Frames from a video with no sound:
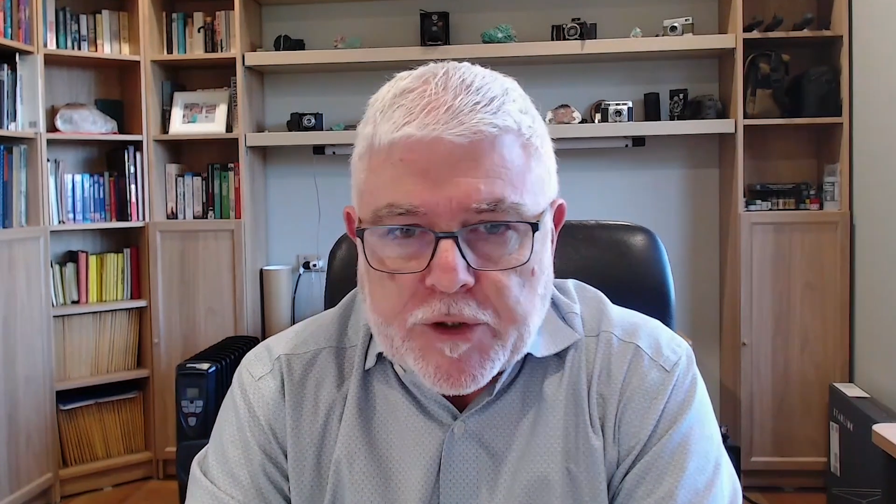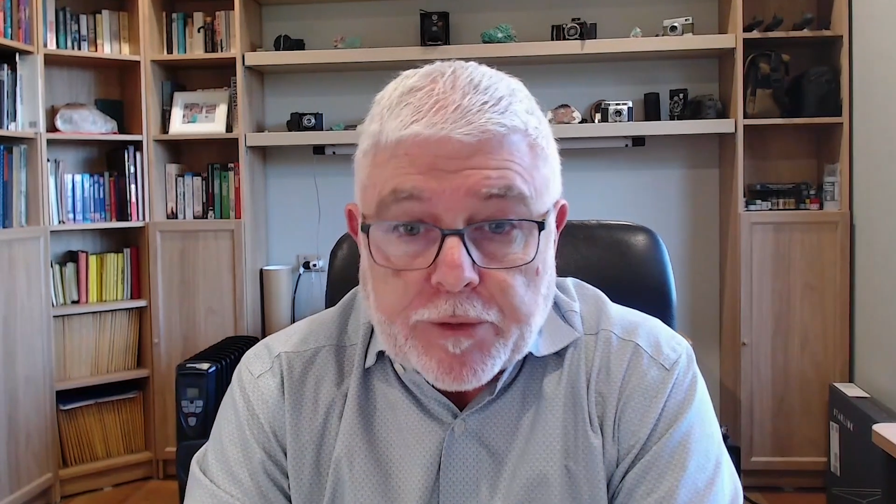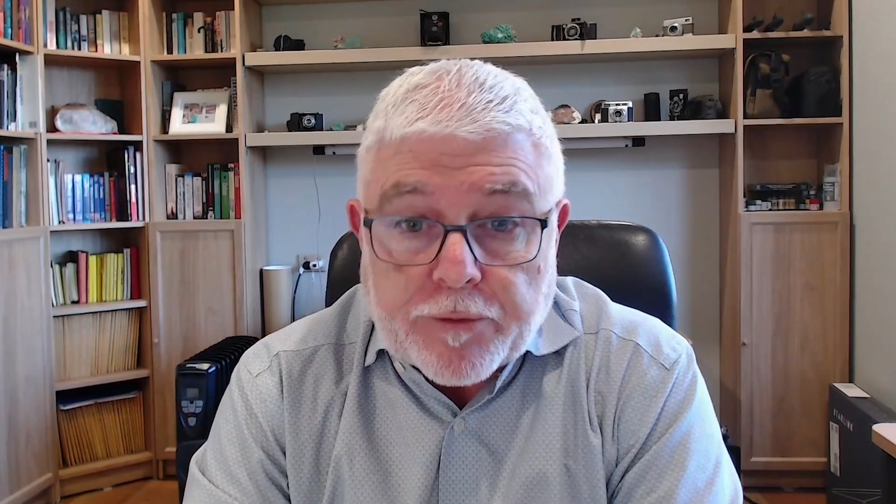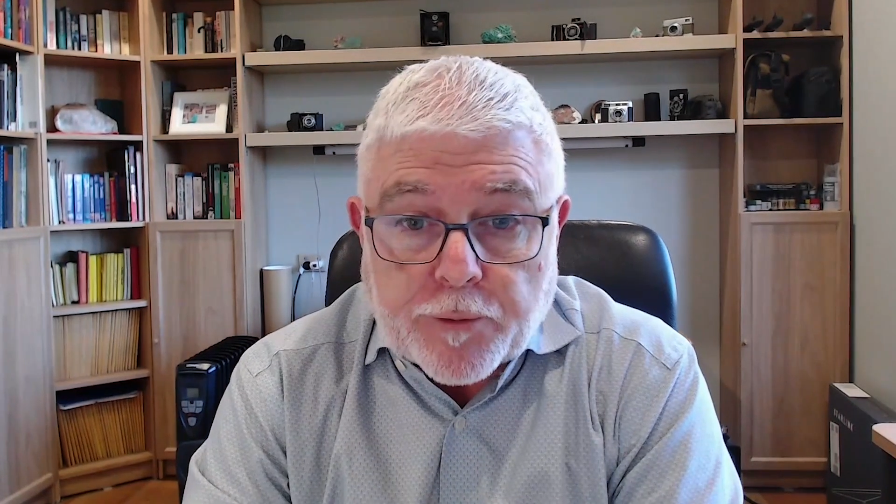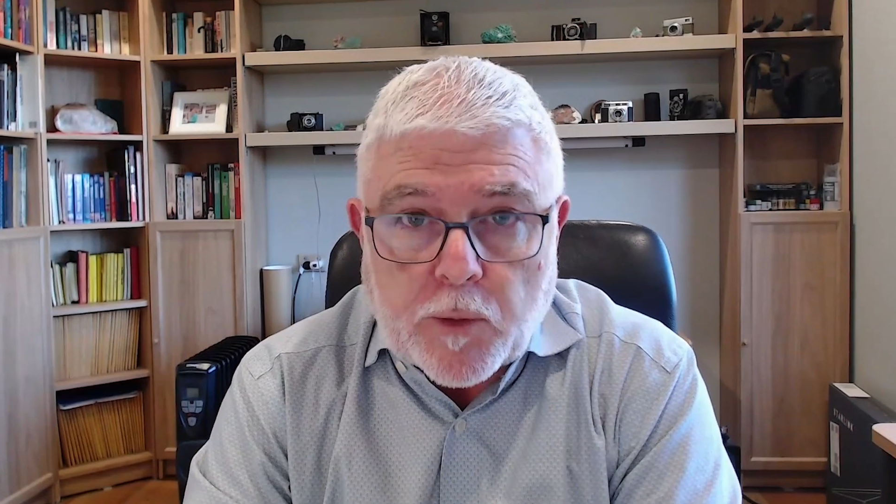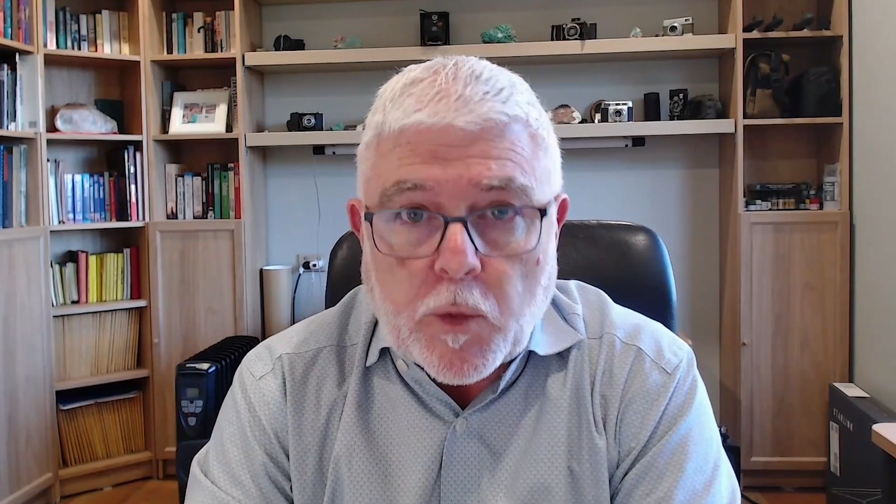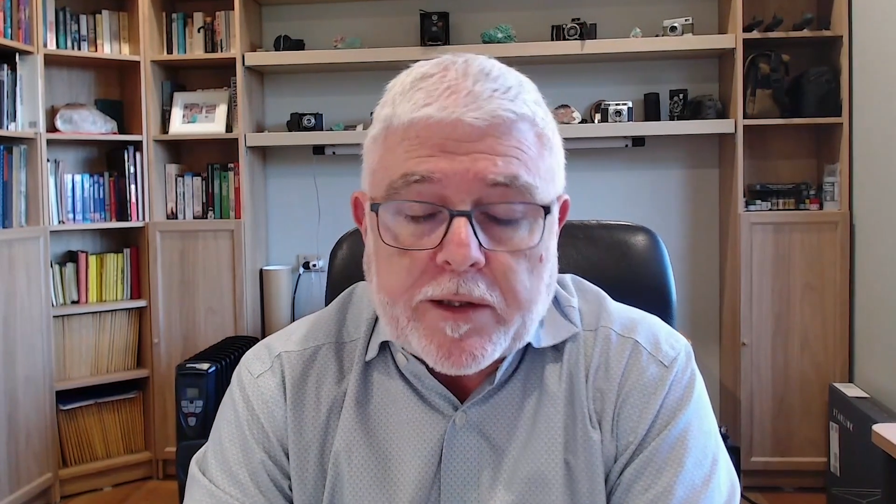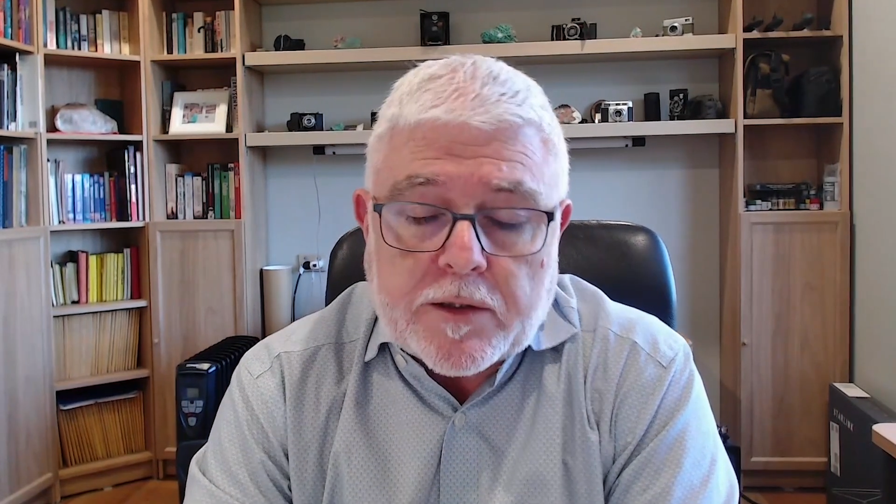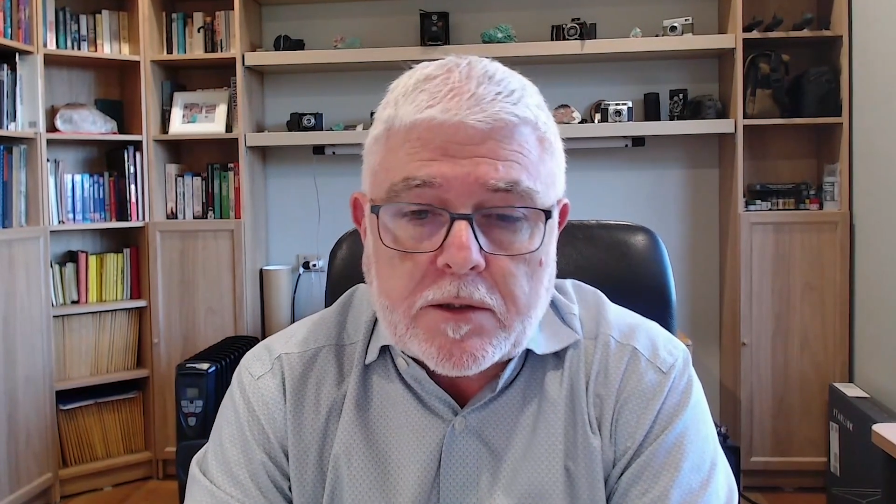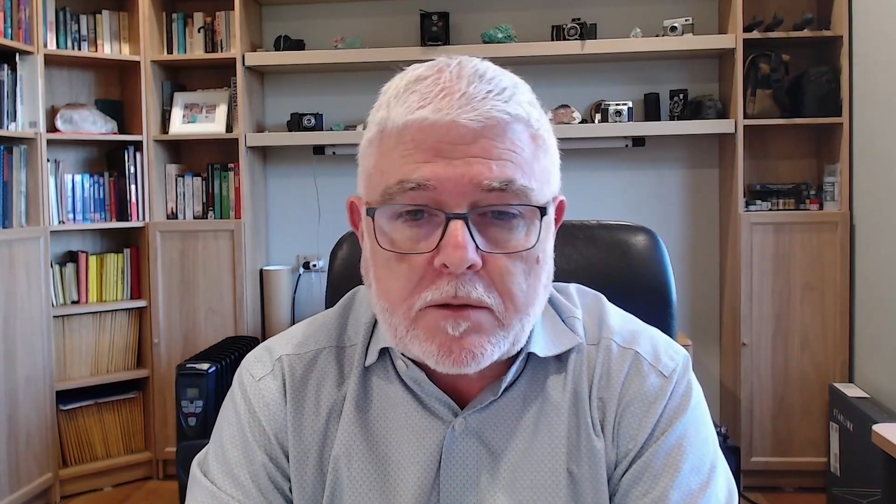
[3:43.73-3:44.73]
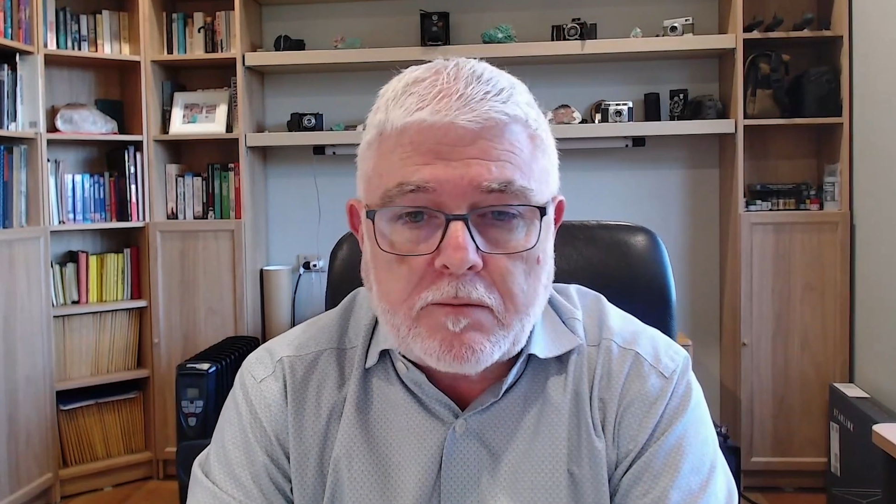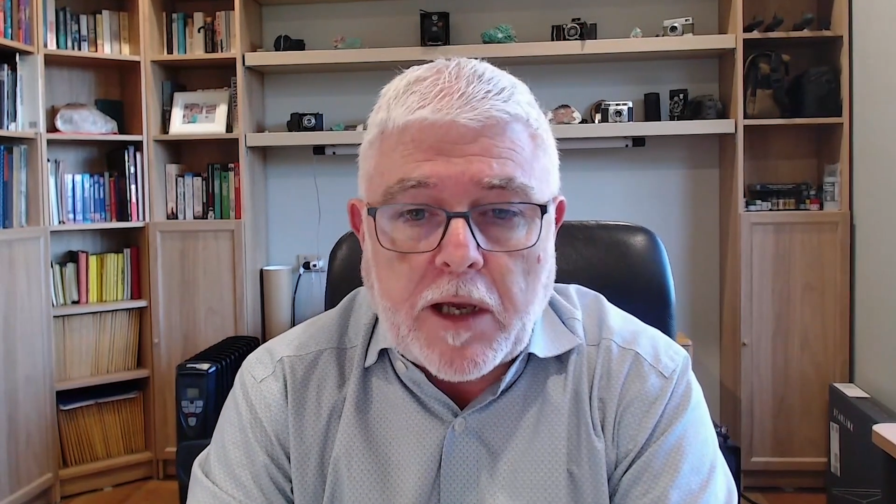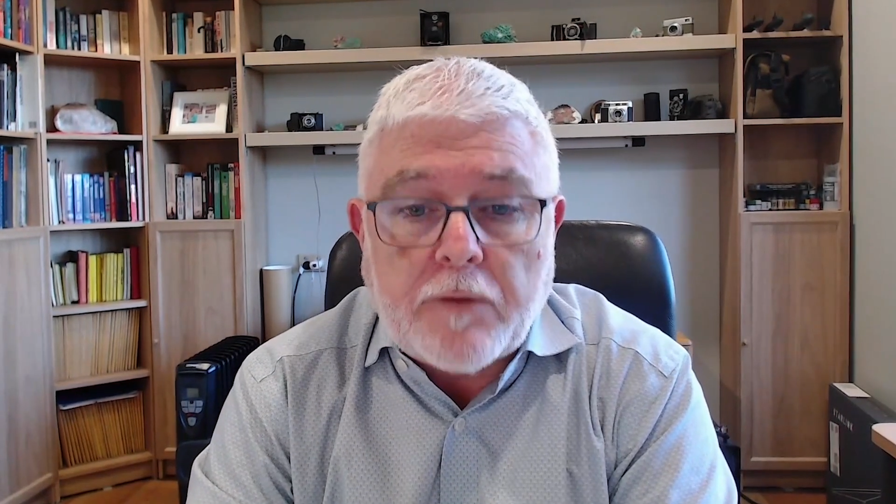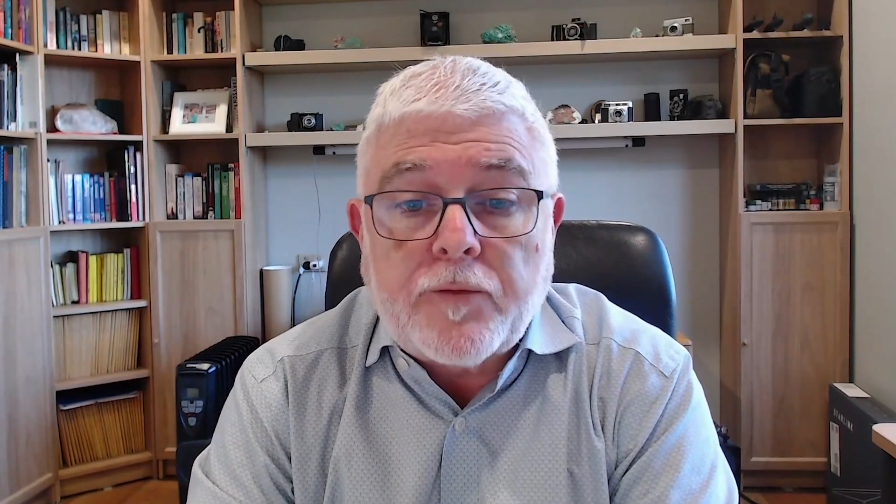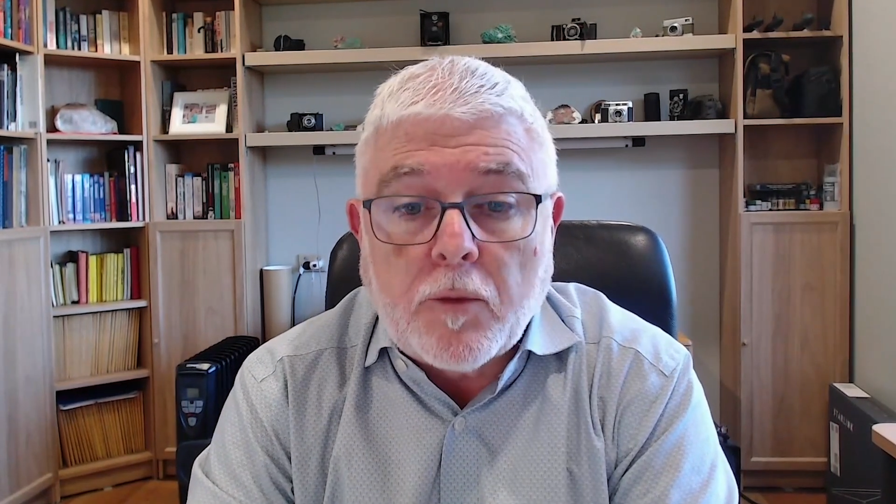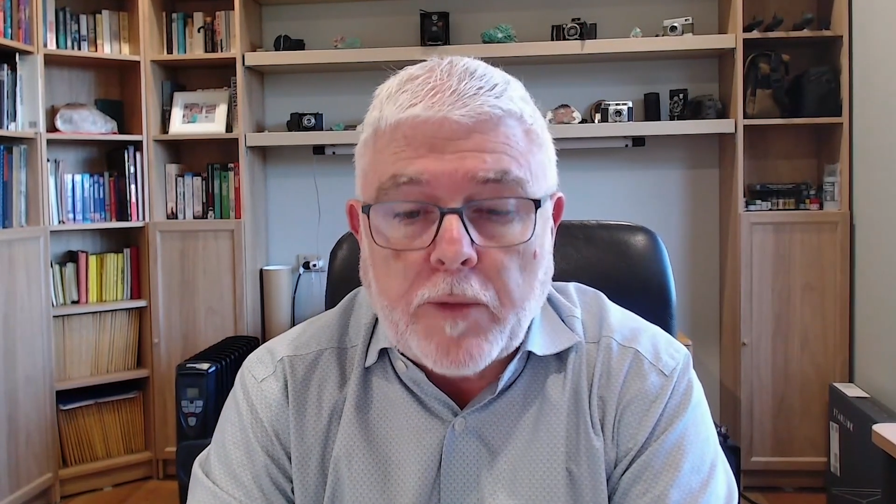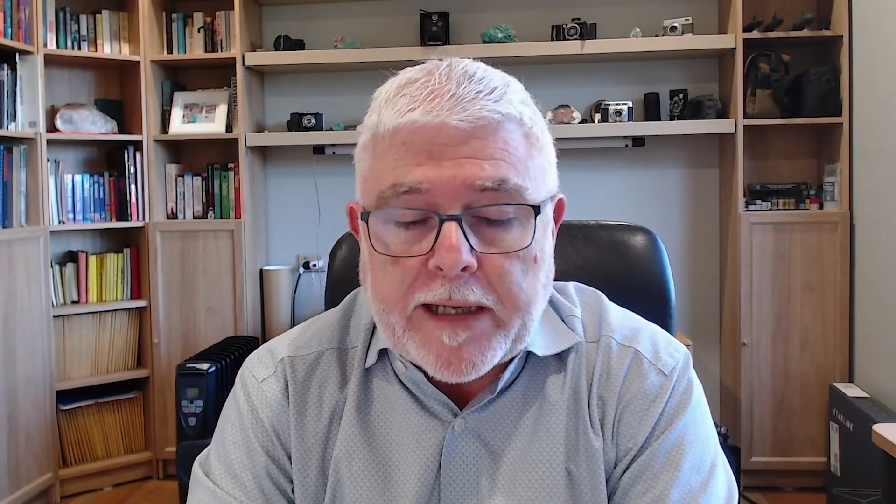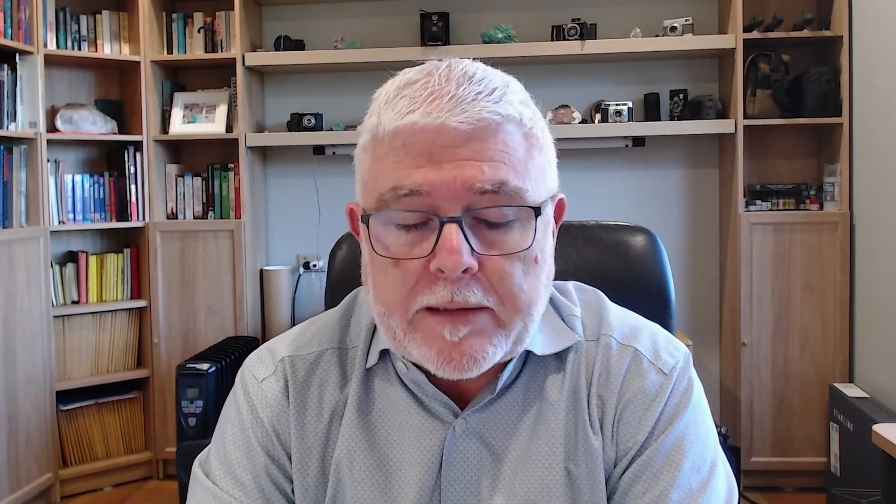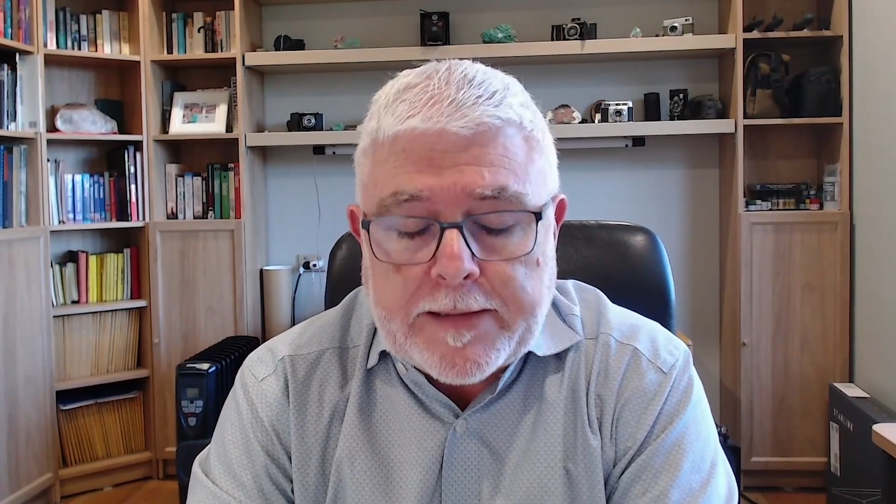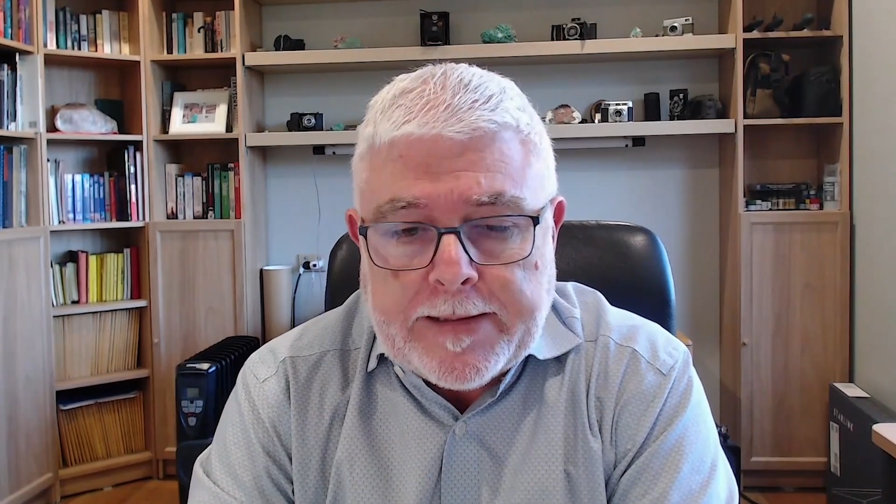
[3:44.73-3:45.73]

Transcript: 2 to 3 weeks, from that.